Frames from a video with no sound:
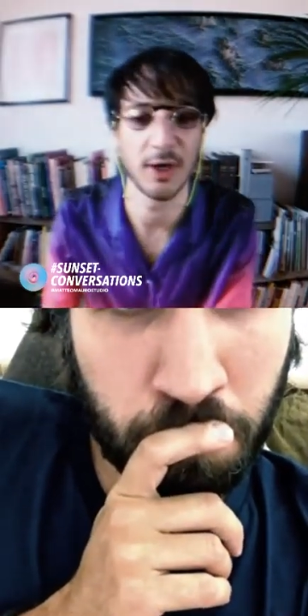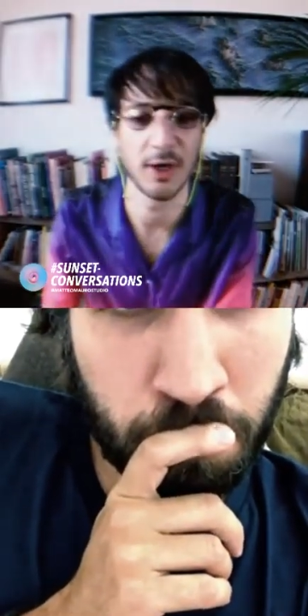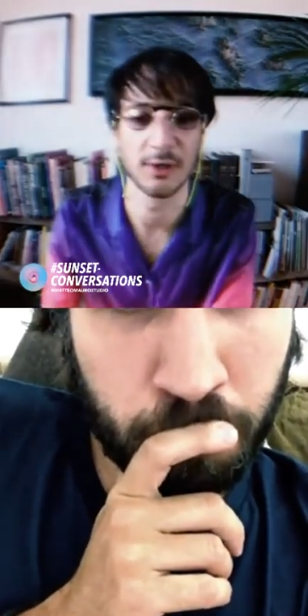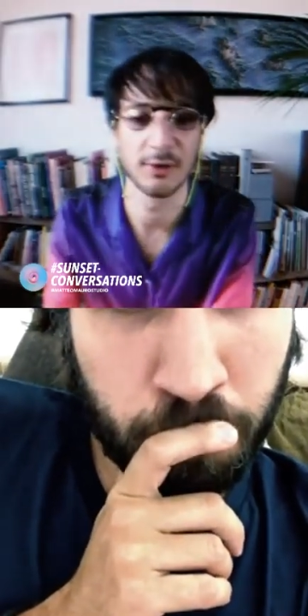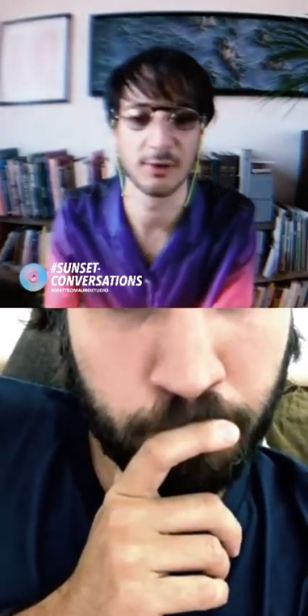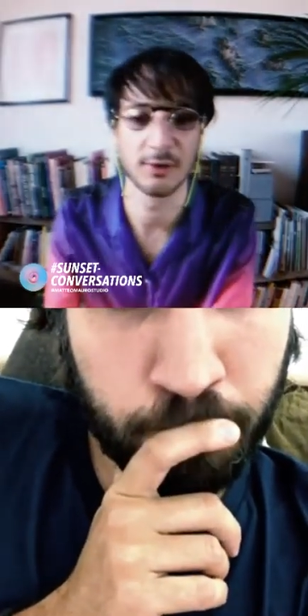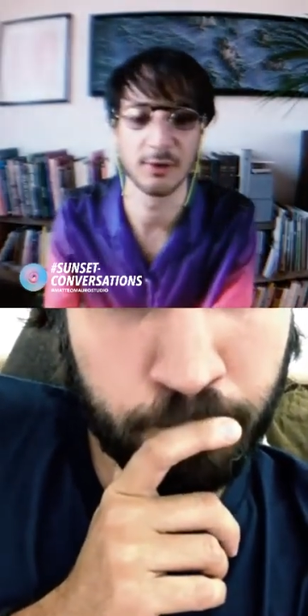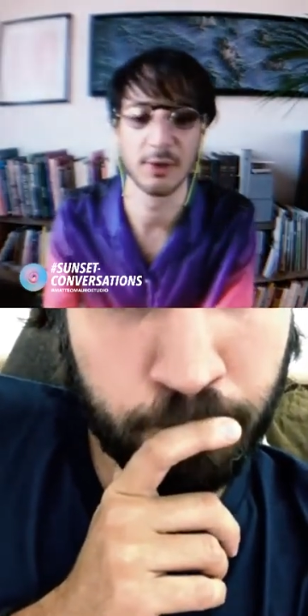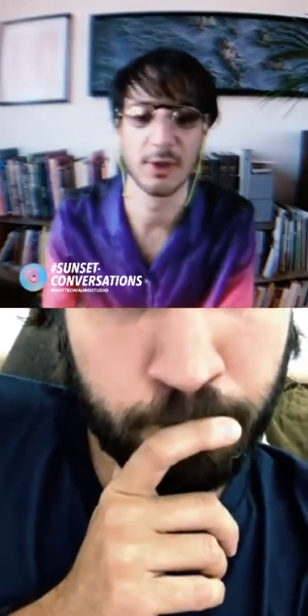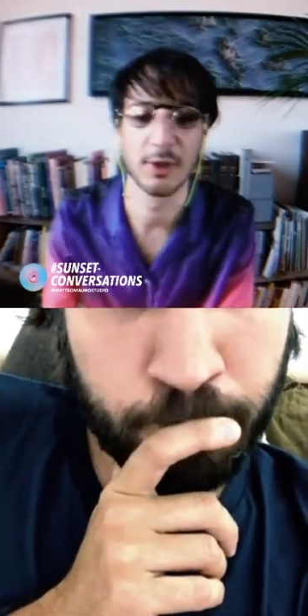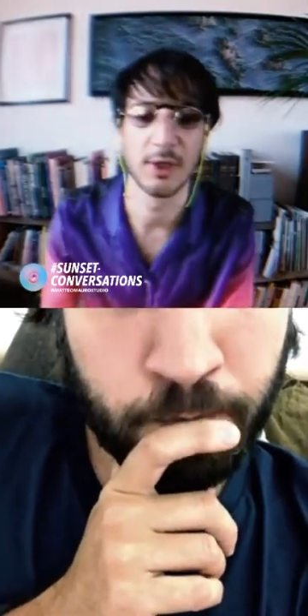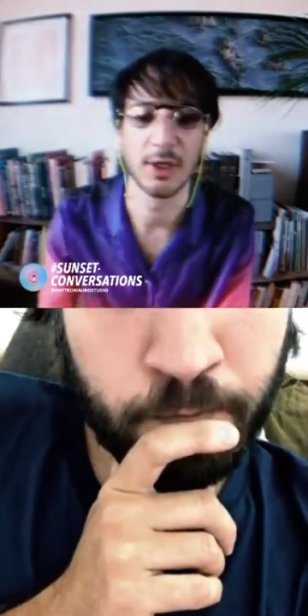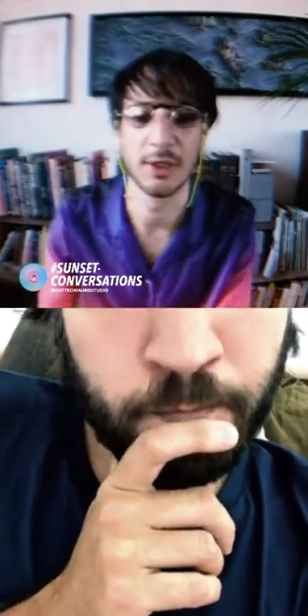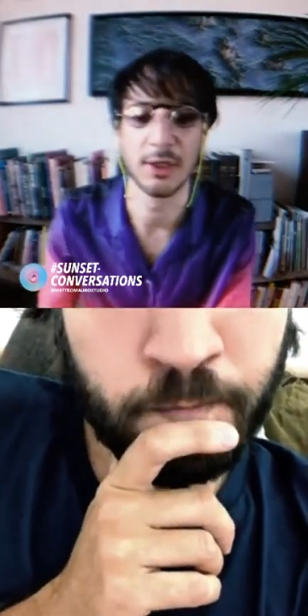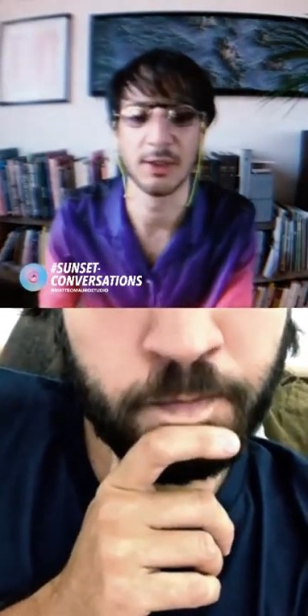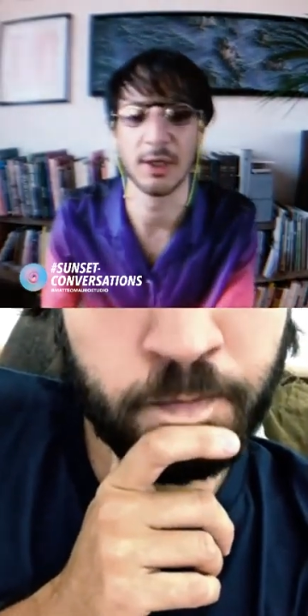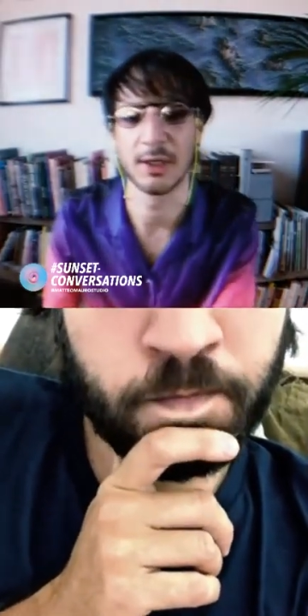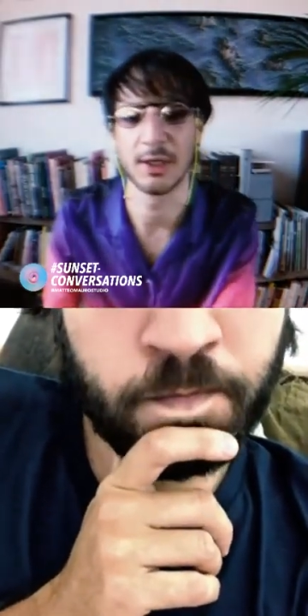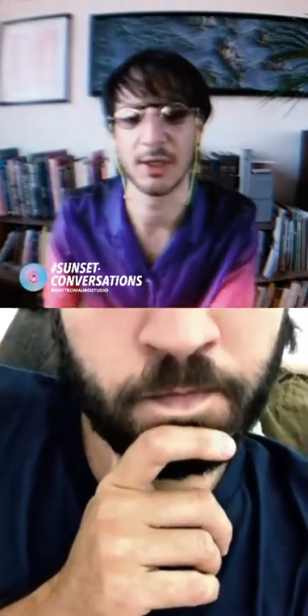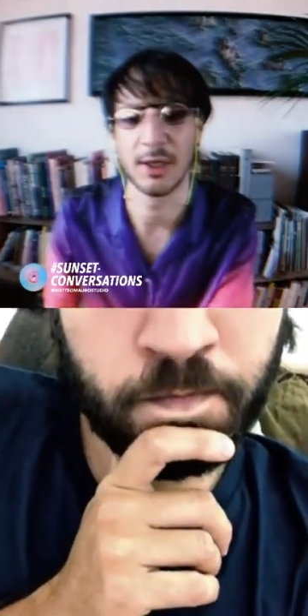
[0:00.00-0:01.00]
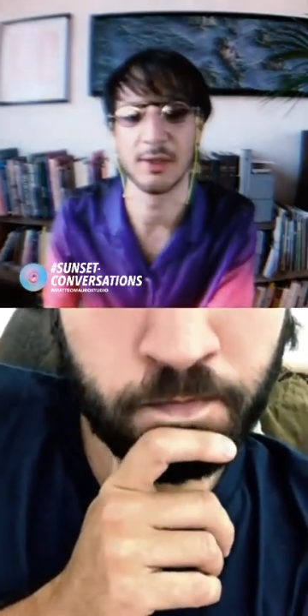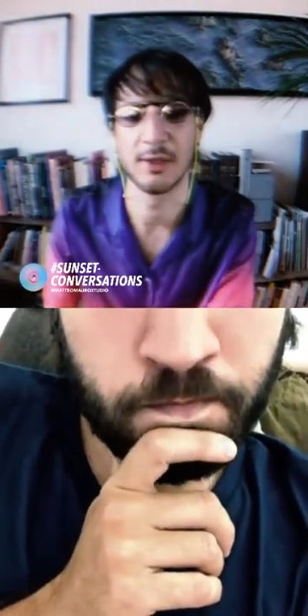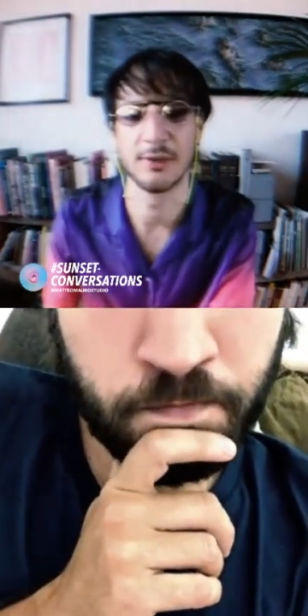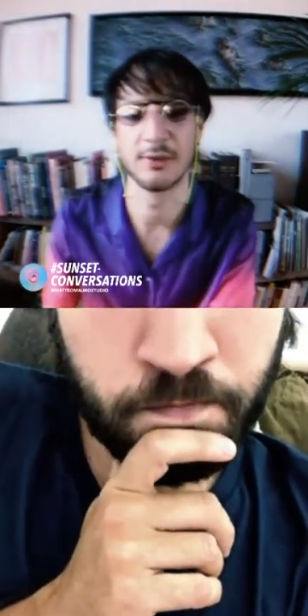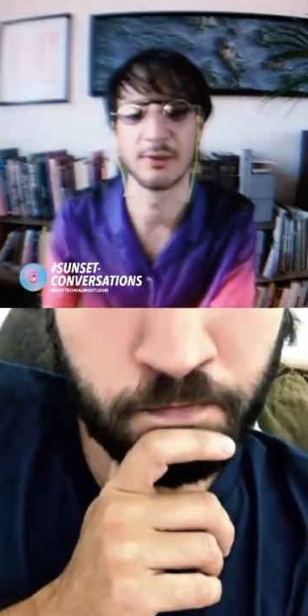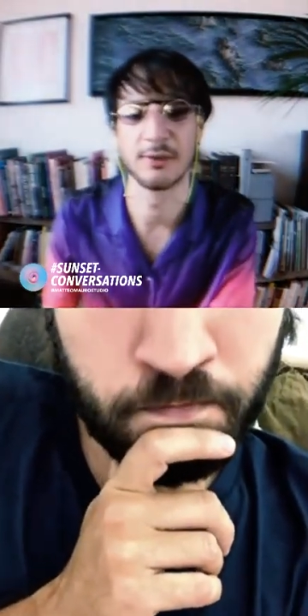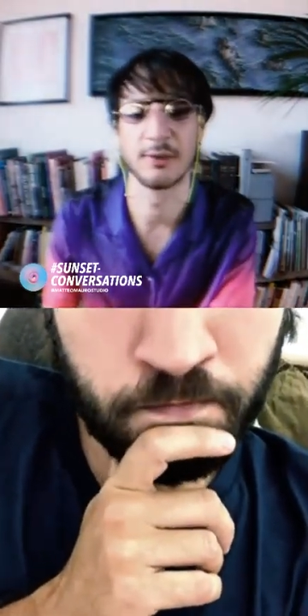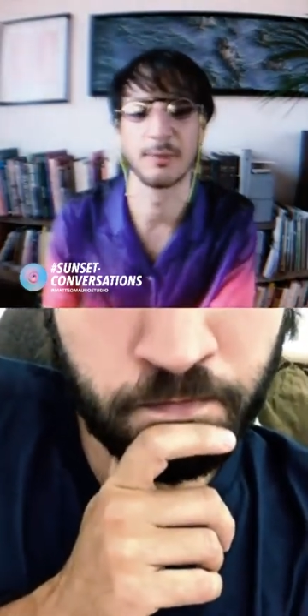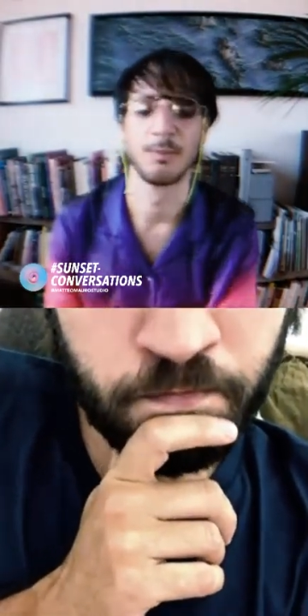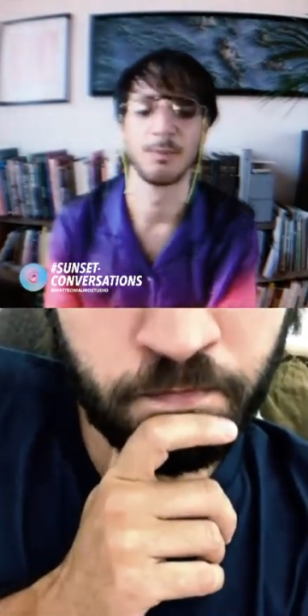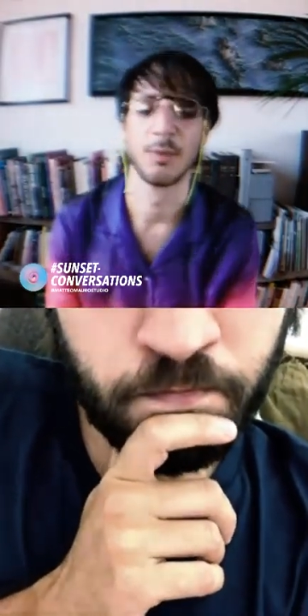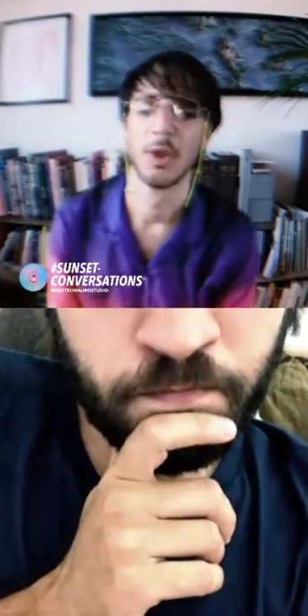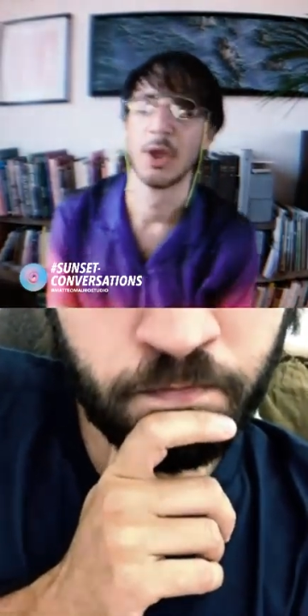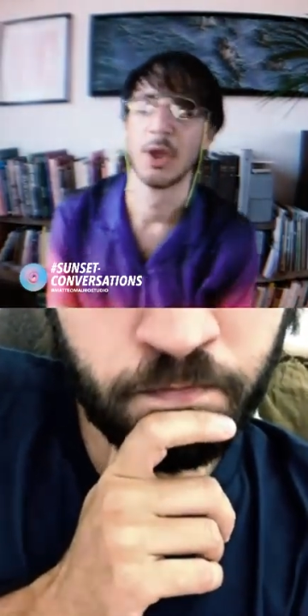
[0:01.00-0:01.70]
art in that case.